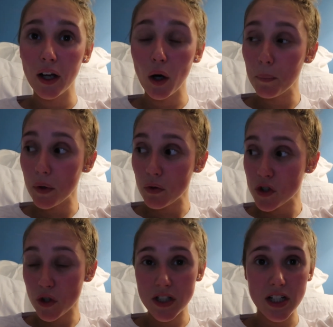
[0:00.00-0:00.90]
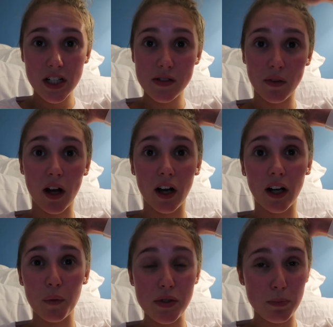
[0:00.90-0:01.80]
I hope you enjoyed today's vlog.
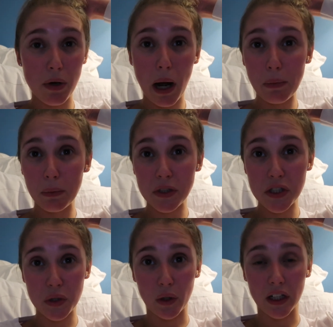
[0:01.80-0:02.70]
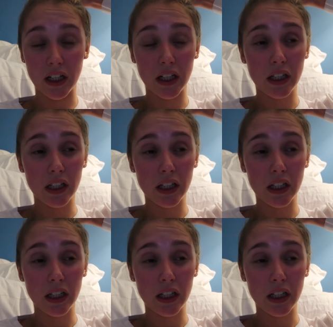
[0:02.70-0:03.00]
It was probably short,